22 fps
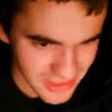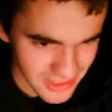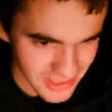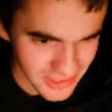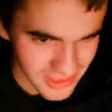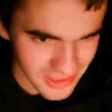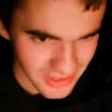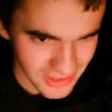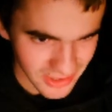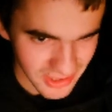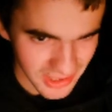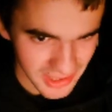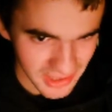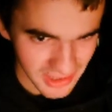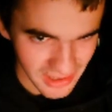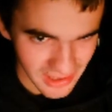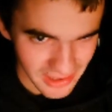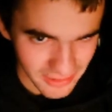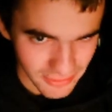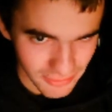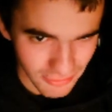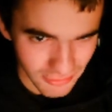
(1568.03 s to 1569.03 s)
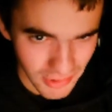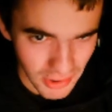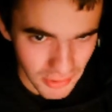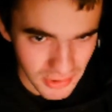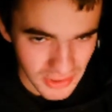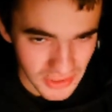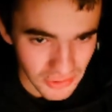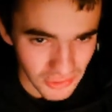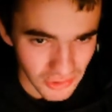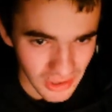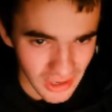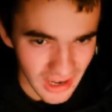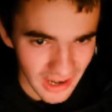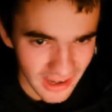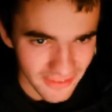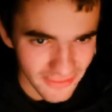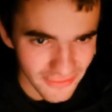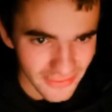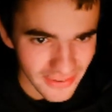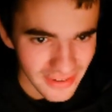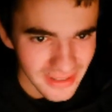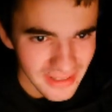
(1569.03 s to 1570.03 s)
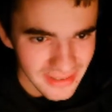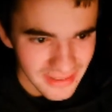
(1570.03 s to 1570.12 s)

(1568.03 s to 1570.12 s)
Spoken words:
she's gonna kind of like ruin your life.